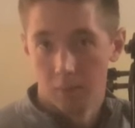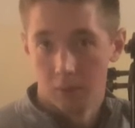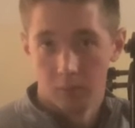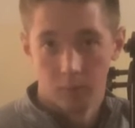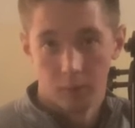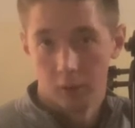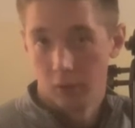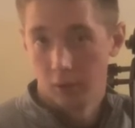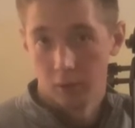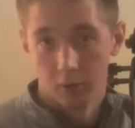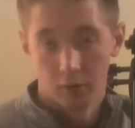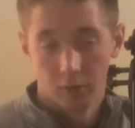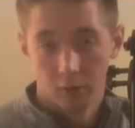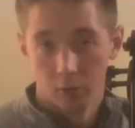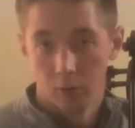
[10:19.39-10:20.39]
you can
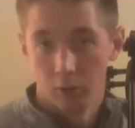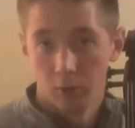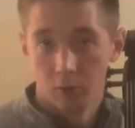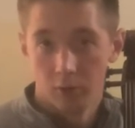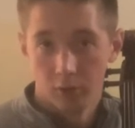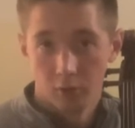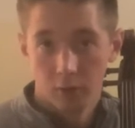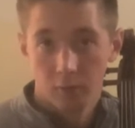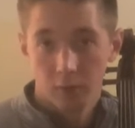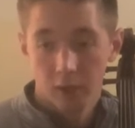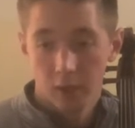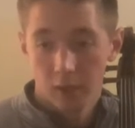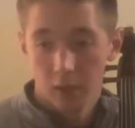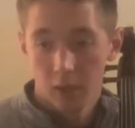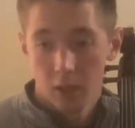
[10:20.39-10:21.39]
consider using shifting,
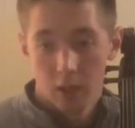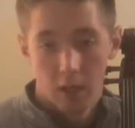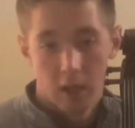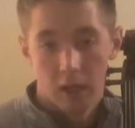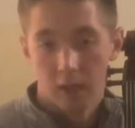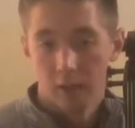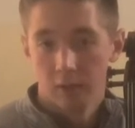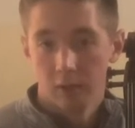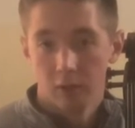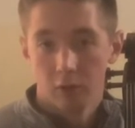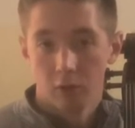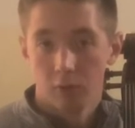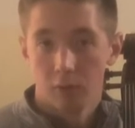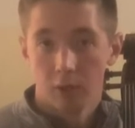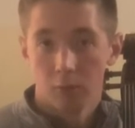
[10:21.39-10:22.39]
and then just
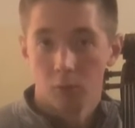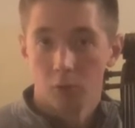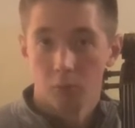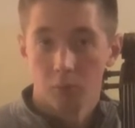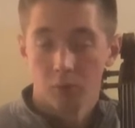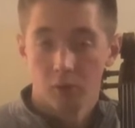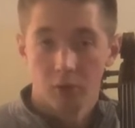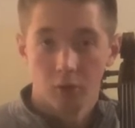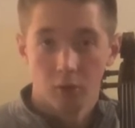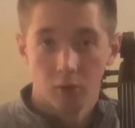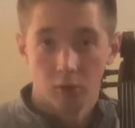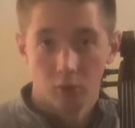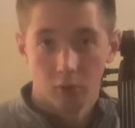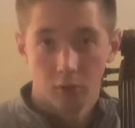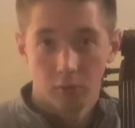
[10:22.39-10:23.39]
find which position you're
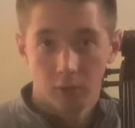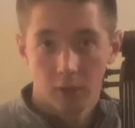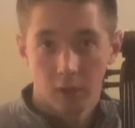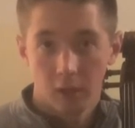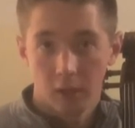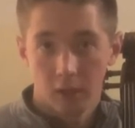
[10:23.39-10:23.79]
shifting in,